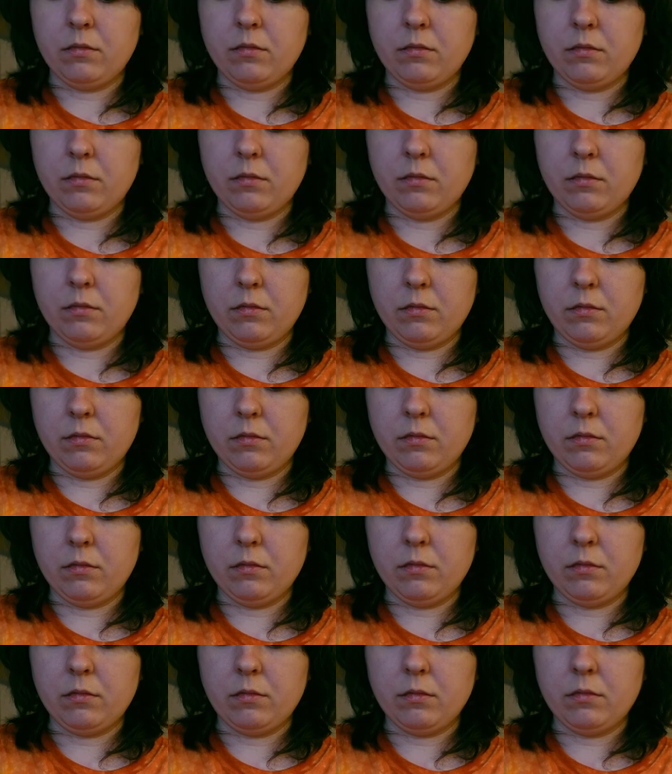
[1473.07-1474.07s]

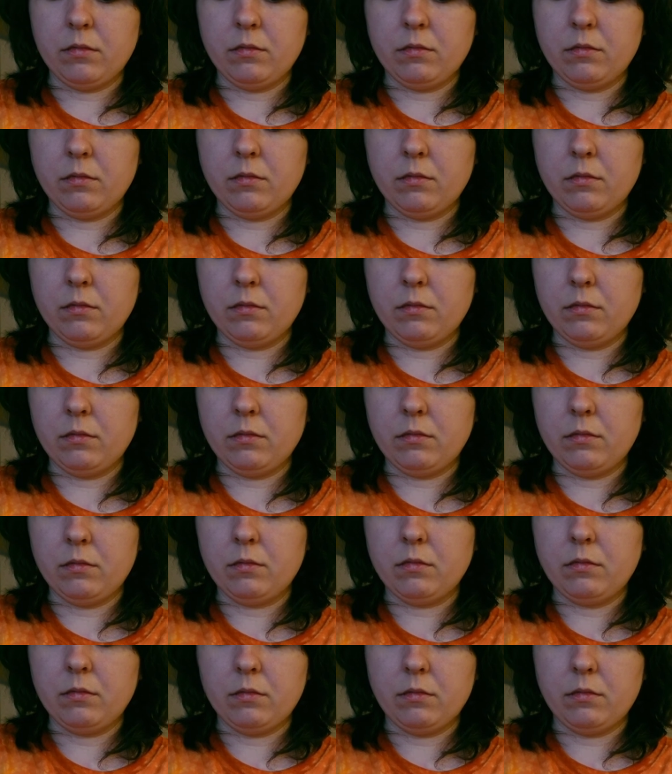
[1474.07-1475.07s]

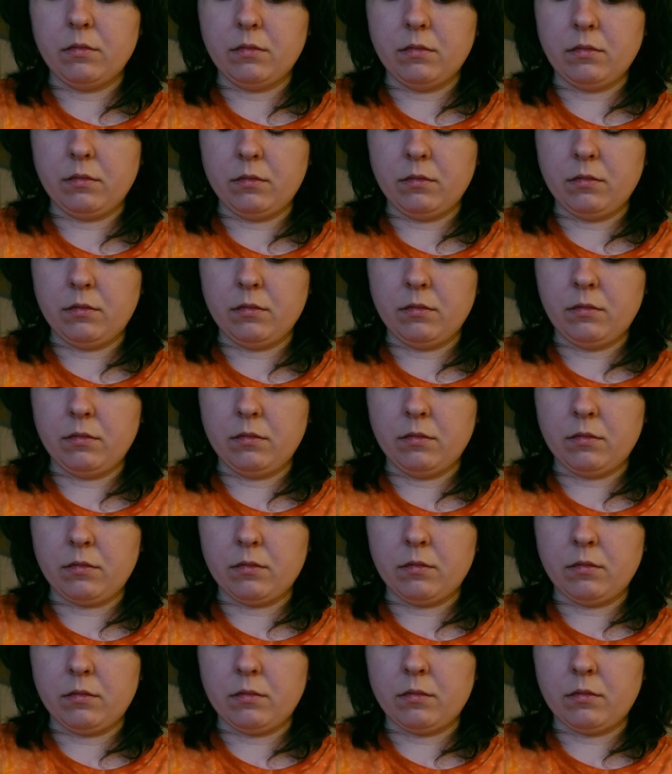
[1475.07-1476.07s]

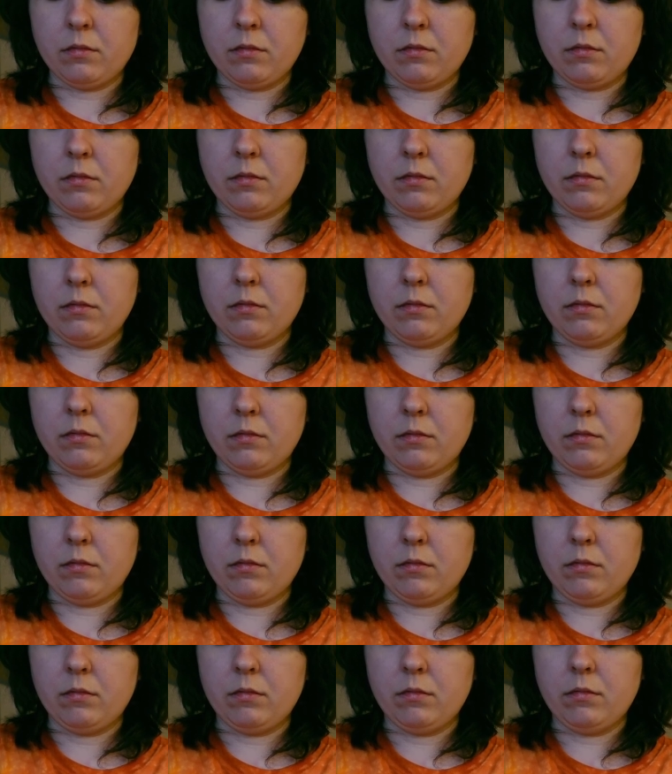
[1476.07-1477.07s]

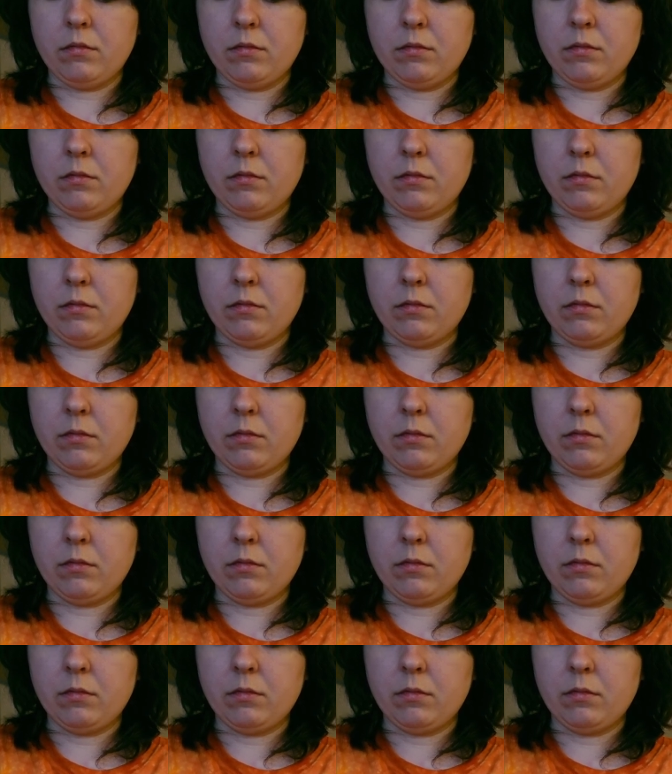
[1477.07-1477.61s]
Nothing is said.